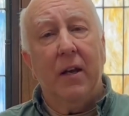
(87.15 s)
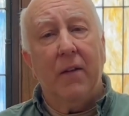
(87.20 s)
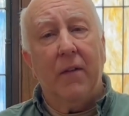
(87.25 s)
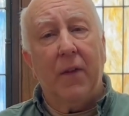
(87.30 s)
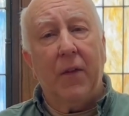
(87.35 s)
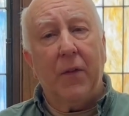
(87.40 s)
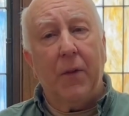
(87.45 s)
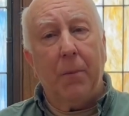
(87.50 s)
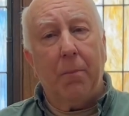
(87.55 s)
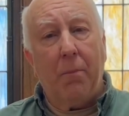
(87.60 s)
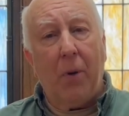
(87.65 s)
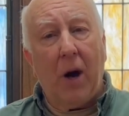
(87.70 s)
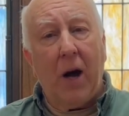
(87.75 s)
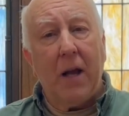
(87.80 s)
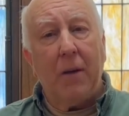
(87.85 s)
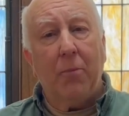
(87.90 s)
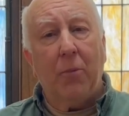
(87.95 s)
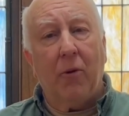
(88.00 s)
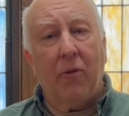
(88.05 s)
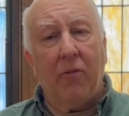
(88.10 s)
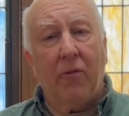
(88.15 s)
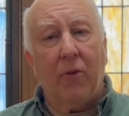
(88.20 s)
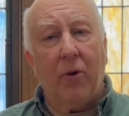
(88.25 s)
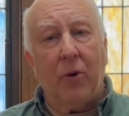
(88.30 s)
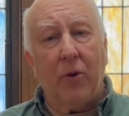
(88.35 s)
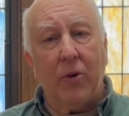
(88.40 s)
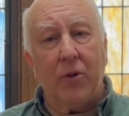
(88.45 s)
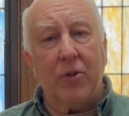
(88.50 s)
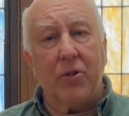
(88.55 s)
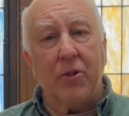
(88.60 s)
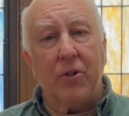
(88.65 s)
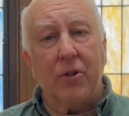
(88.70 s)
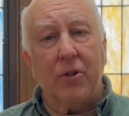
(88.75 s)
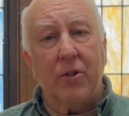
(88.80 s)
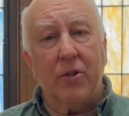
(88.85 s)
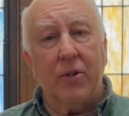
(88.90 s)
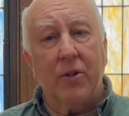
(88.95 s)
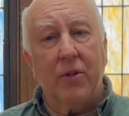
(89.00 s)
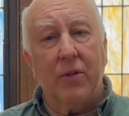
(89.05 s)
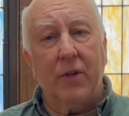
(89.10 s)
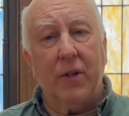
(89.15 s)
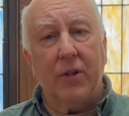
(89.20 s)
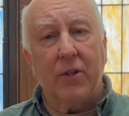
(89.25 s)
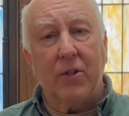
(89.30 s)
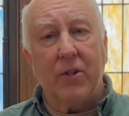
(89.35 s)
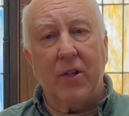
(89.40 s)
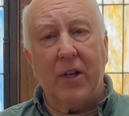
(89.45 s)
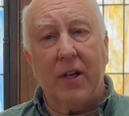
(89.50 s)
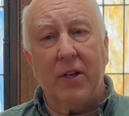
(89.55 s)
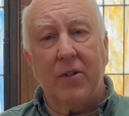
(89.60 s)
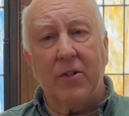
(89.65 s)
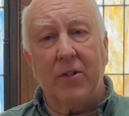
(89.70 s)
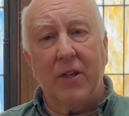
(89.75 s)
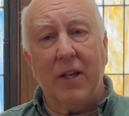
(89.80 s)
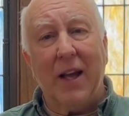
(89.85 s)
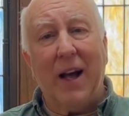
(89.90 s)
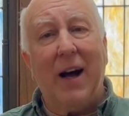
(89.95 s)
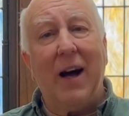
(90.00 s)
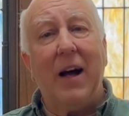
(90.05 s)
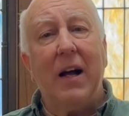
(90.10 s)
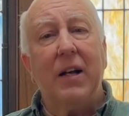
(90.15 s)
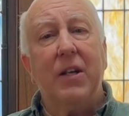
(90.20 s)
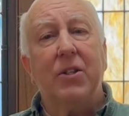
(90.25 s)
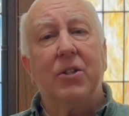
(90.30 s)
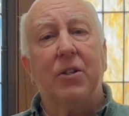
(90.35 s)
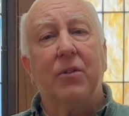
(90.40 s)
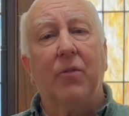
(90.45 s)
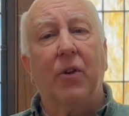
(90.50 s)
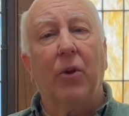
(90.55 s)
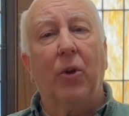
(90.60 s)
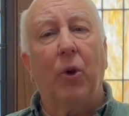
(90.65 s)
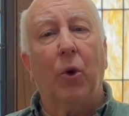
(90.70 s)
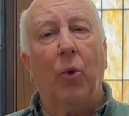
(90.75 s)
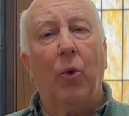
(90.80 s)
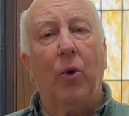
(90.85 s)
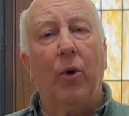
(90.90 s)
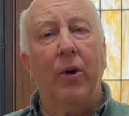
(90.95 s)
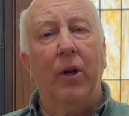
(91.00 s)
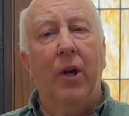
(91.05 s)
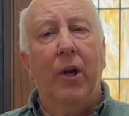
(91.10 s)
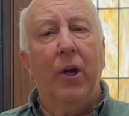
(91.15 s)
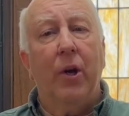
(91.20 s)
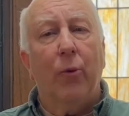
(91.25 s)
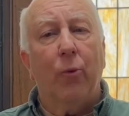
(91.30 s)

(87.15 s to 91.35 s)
that the Bible verse that says the eyes of the Lord